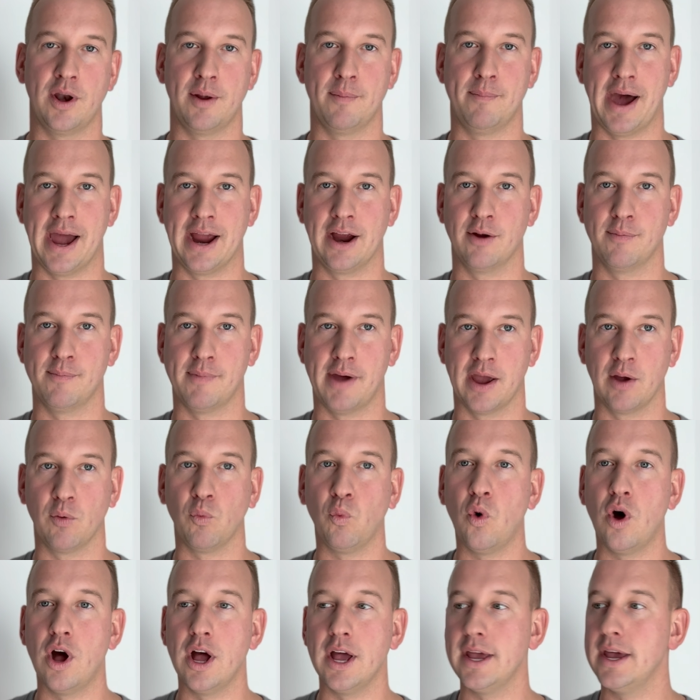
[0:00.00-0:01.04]
a buyer might
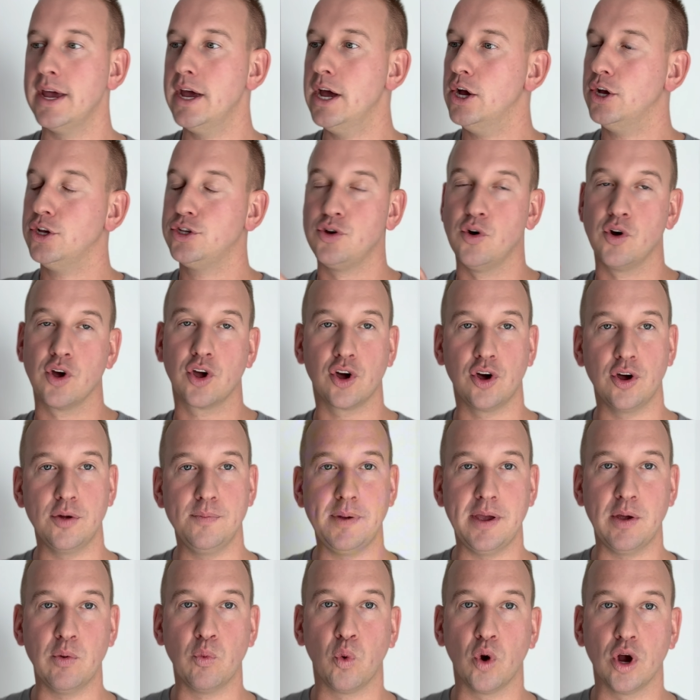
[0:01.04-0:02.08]
want. So it could
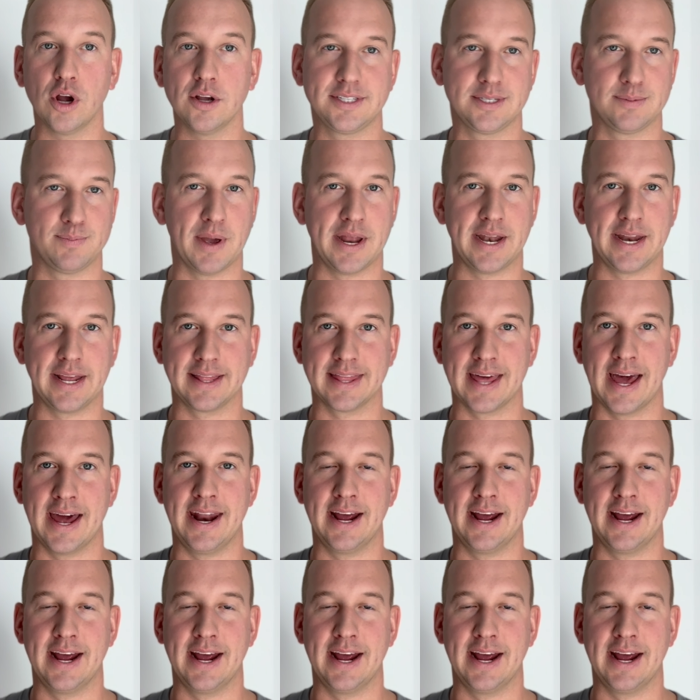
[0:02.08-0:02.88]
be worth spending that